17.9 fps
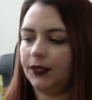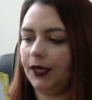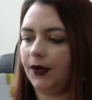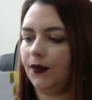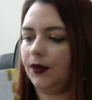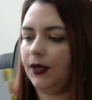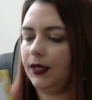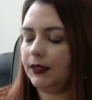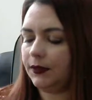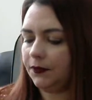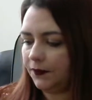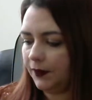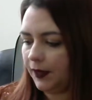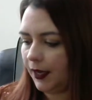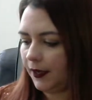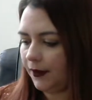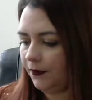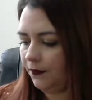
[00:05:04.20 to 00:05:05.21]
areas of
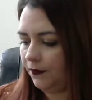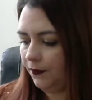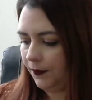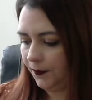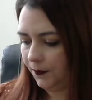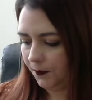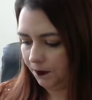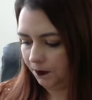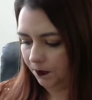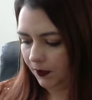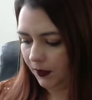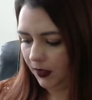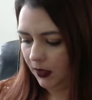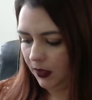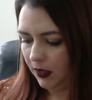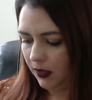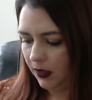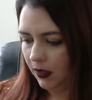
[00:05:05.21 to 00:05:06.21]
life.
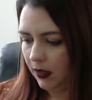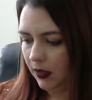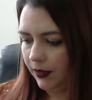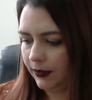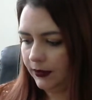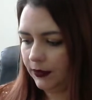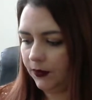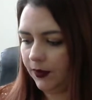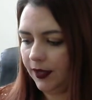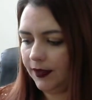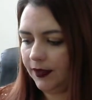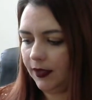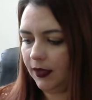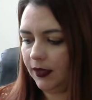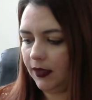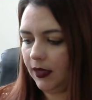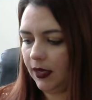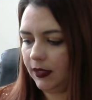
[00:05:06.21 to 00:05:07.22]
So I
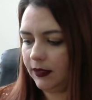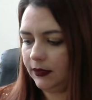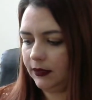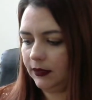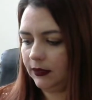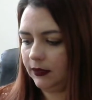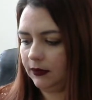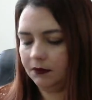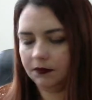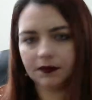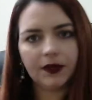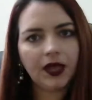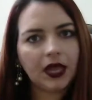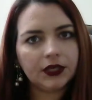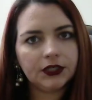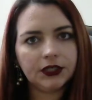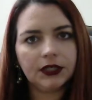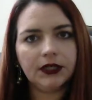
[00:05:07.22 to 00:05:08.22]
think that's
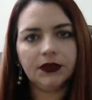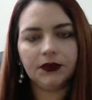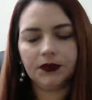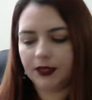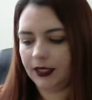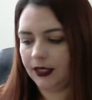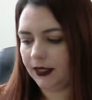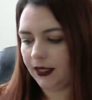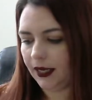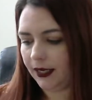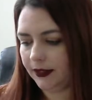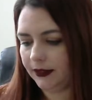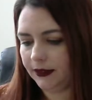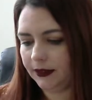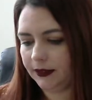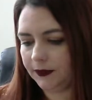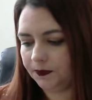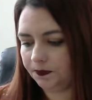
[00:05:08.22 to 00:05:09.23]
actually really
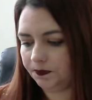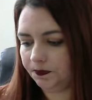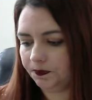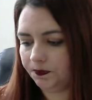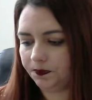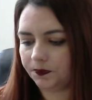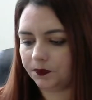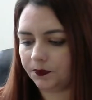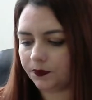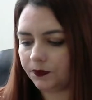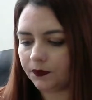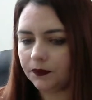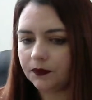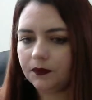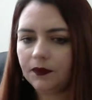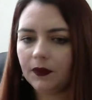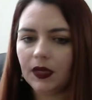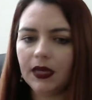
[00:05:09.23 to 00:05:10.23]
nice.
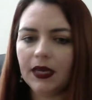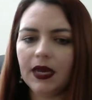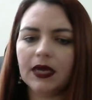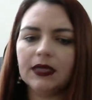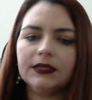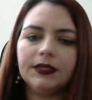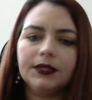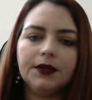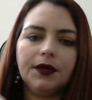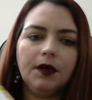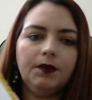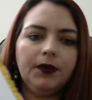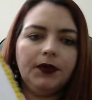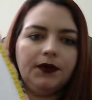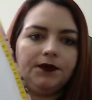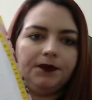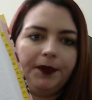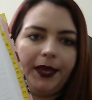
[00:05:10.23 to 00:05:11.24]
It has a couple
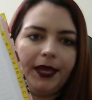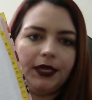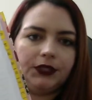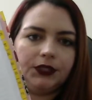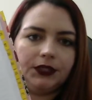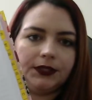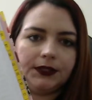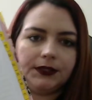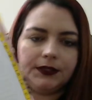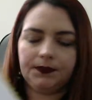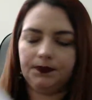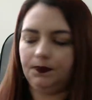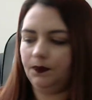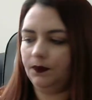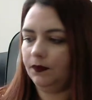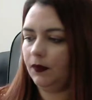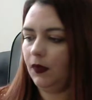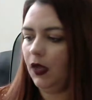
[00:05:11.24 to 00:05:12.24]
of pages
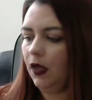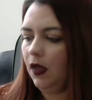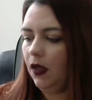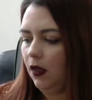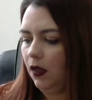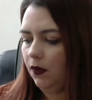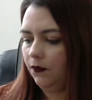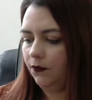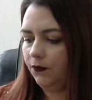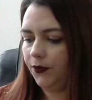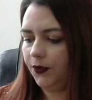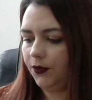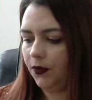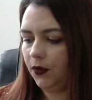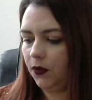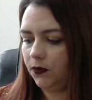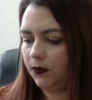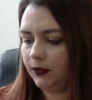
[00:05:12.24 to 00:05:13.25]
for
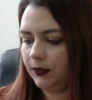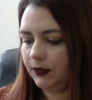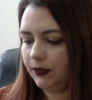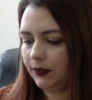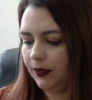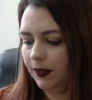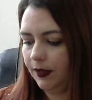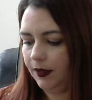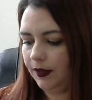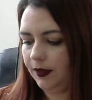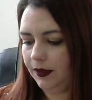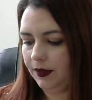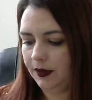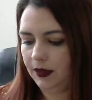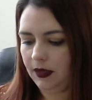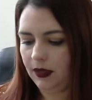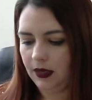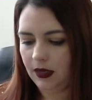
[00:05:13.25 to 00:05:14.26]
notes,
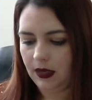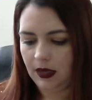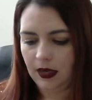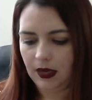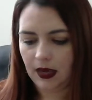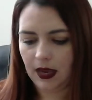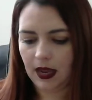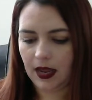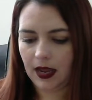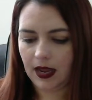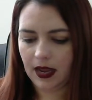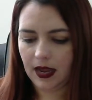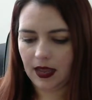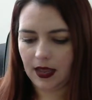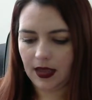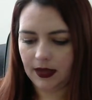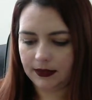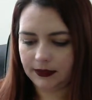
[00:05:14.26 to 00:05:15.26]

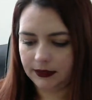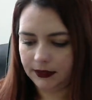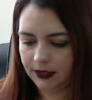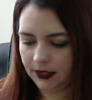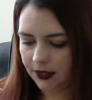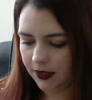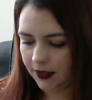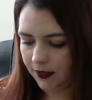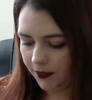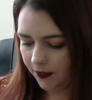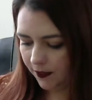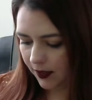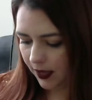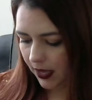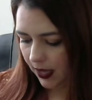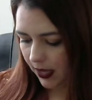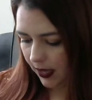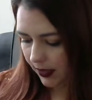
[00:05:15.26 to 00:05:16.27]
and
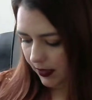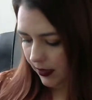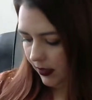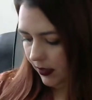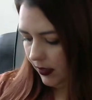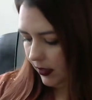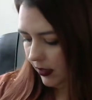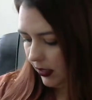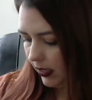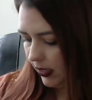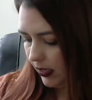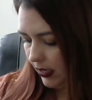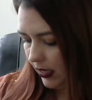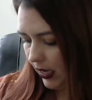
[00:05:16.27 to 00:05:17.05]
then it